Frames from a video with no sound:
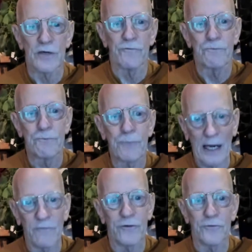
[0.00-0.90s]
of
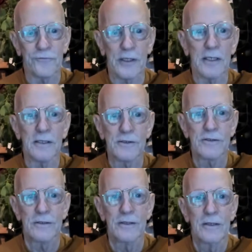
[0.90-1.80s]
painful feelings